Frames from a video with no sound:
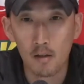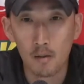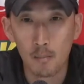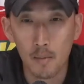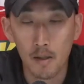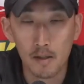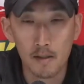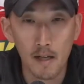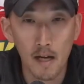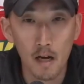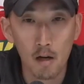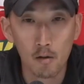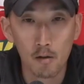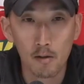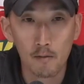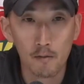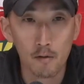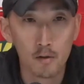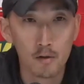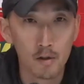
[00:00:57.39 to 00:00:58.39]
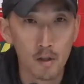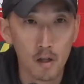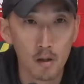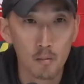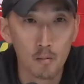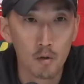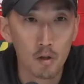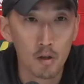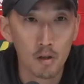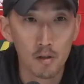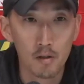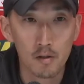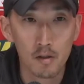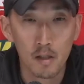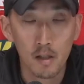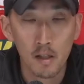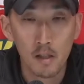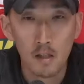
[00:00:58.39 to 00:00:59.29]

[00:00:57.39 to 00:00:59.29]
the mentality for some was,